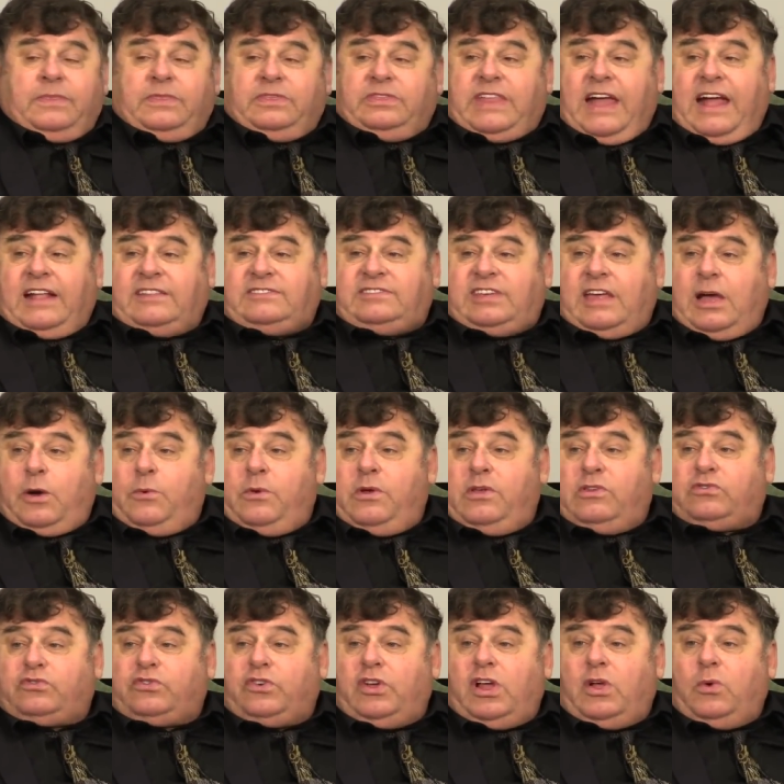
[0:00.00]
That's how
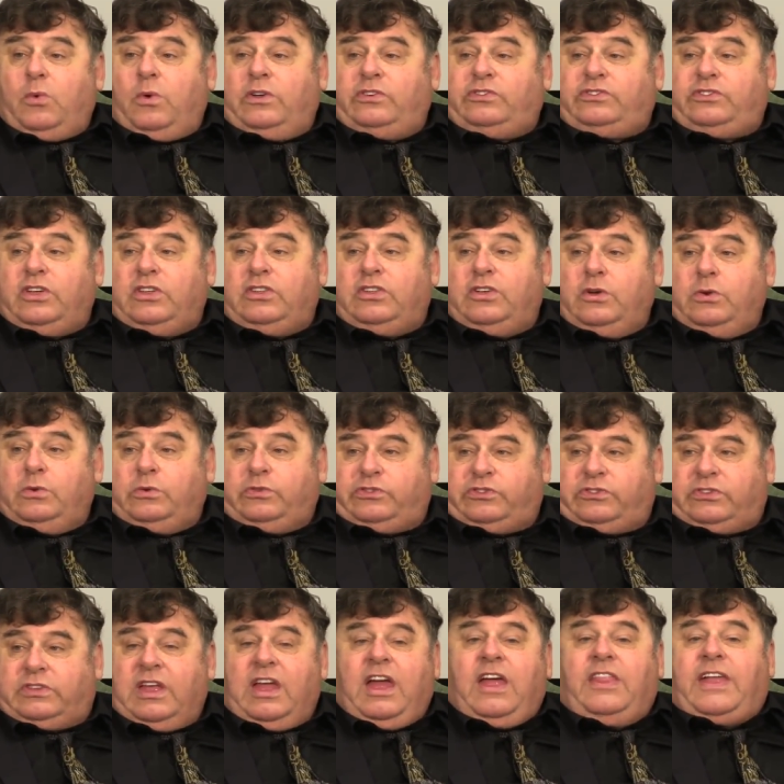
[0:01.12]
Israel was
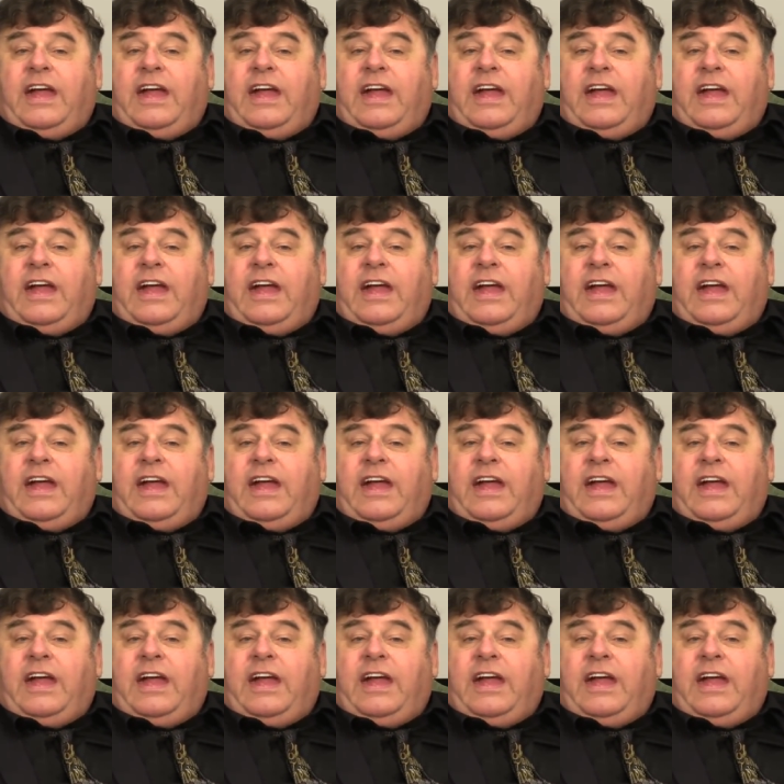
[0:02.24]
seduced.